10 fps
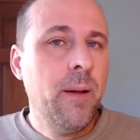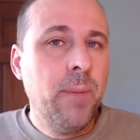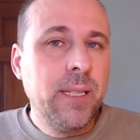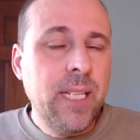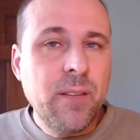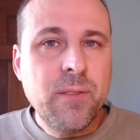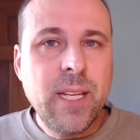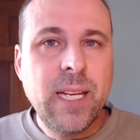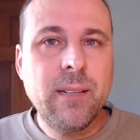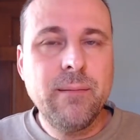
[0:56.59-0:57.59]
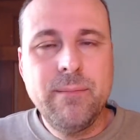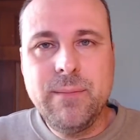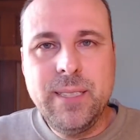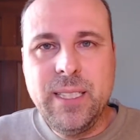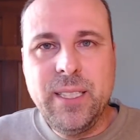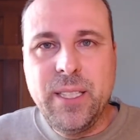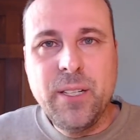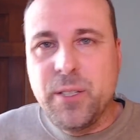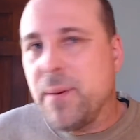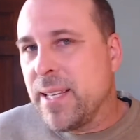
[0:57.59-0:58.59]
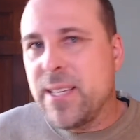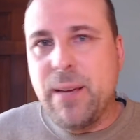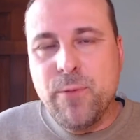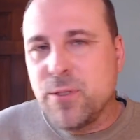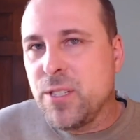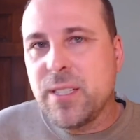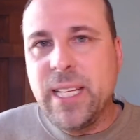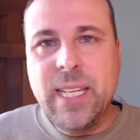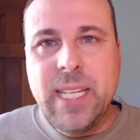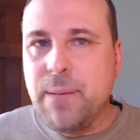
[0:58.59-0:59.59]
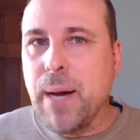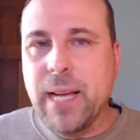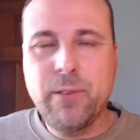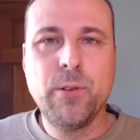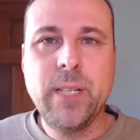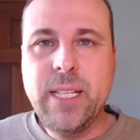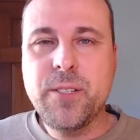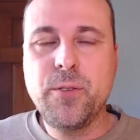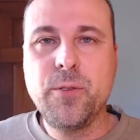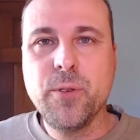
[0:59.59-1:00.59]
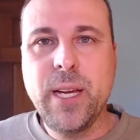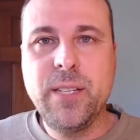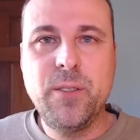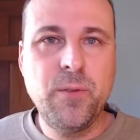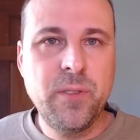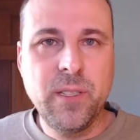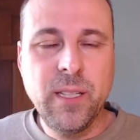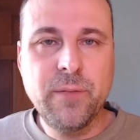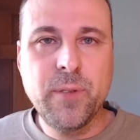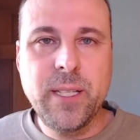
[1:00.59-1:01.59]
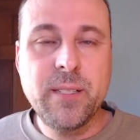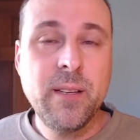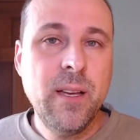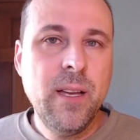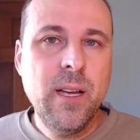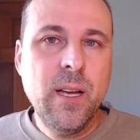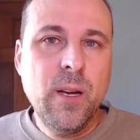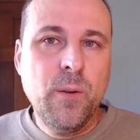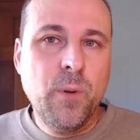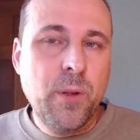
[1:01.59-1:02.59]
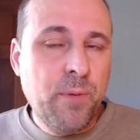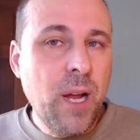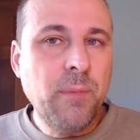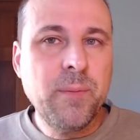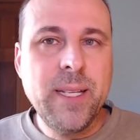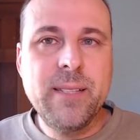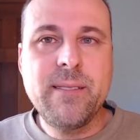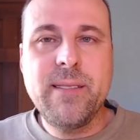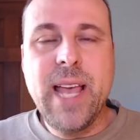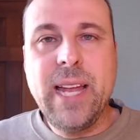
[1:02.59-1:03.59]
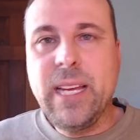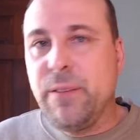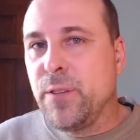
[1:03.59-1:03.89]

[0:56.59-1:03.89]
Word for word: but the other thing you know, you might say, well, just get an e bike or an e scooter and do the deliveries. Well, the problem is that if